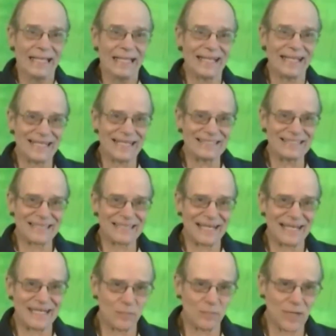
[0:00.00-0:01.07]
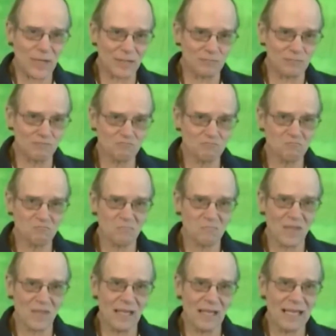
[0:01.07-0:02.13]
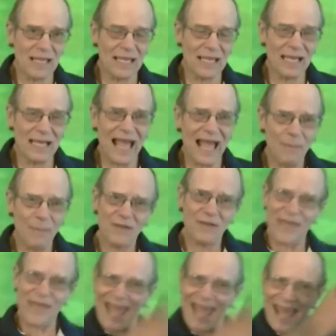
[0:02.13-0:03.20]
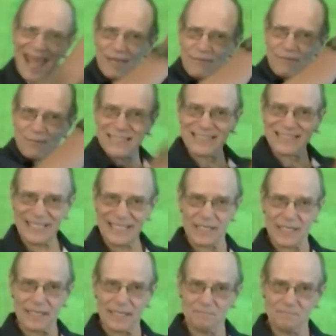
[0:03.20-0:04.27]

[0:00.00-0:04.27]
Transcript: Then I decided, well, how about if I hang it from the ceiling?